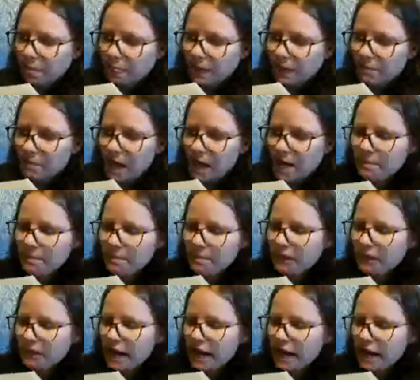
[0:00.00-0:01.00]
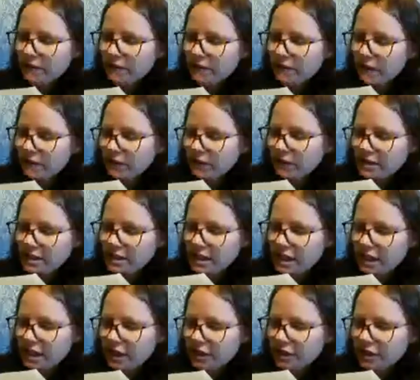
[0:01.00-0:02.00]
Bob, I've got a feeding frenzy
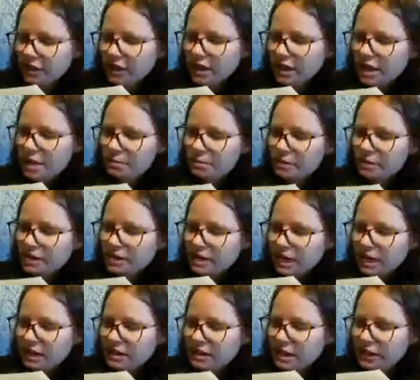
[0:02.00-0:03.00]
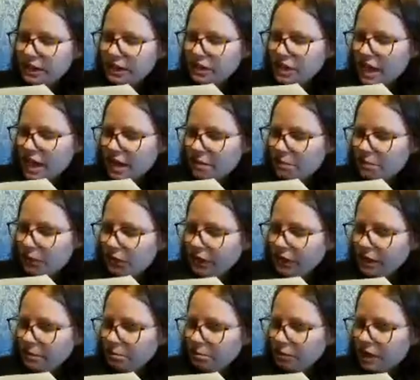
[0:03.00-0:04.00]
here. Press Secretary Chuck
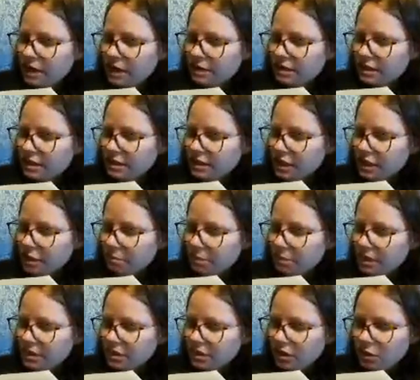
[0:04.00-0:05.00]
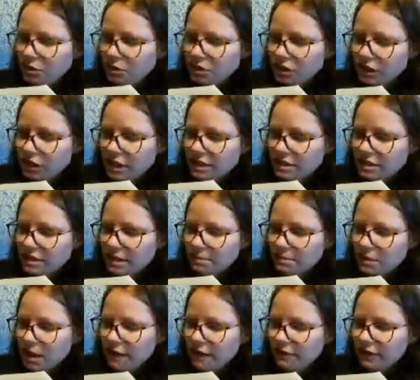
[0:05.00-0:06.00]
Murray pressed his earpiece closer and stepped
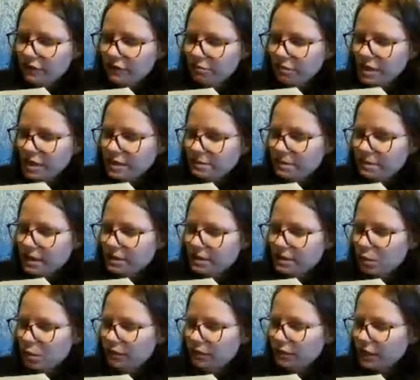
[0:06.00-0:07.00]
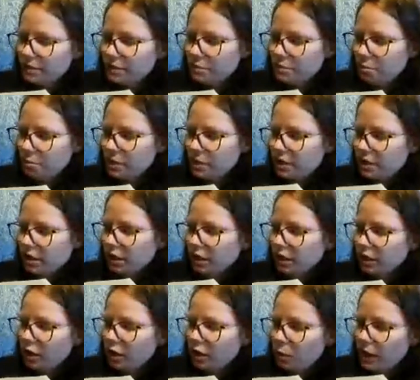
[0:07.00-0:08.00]
off of Press Bus 1 for a moment,
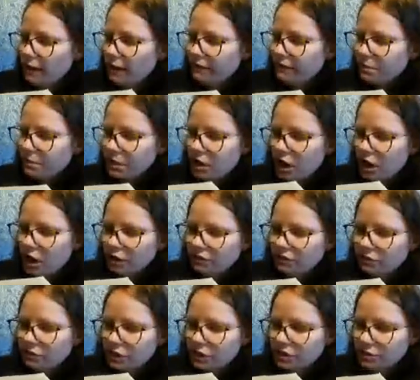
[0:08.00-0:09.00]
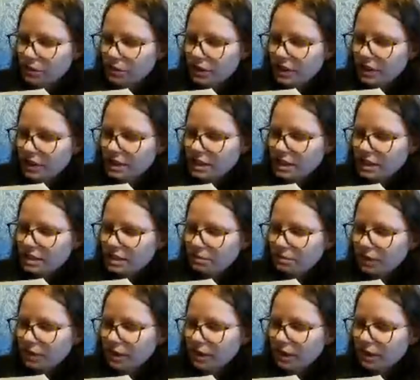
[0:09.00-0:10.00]
away from the carnivores, within
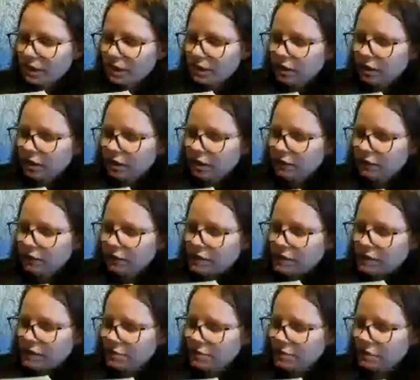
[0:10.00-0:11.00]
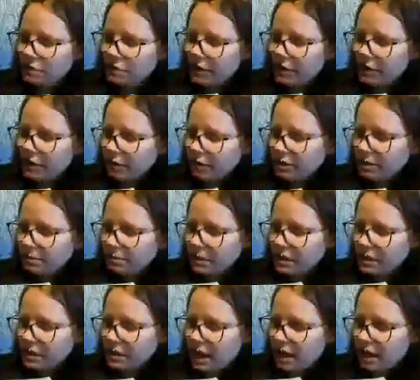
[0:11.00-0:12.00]
desperate for something real, something
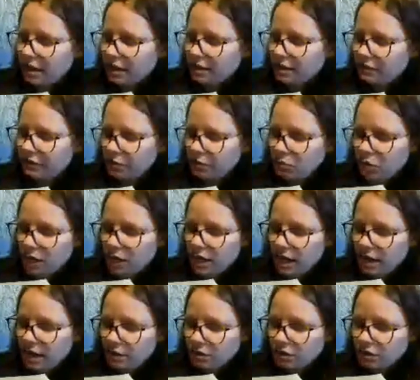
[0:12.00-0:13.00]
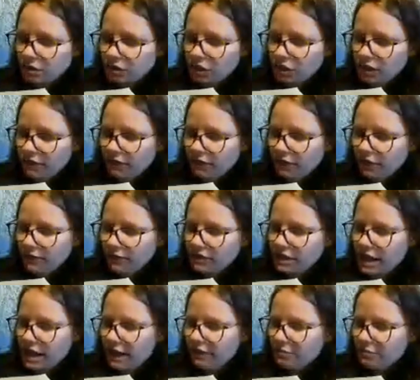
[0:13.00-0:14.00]
solid from White House Chief of
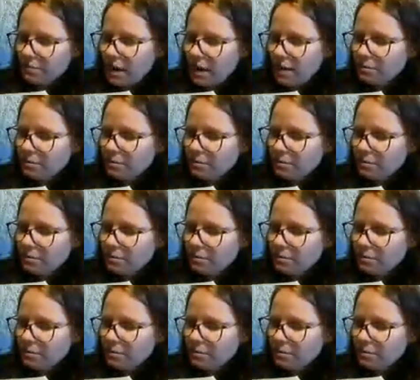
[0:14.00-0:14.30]
Staff Bob